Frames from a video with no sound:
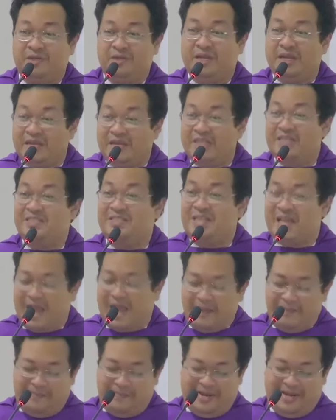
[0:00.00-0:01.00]
it is
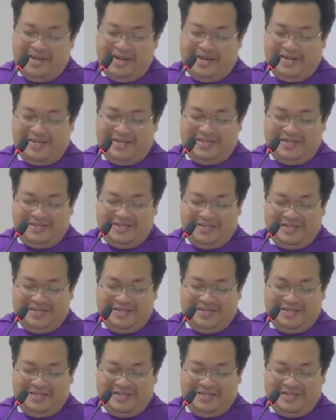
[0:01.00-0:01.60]
happening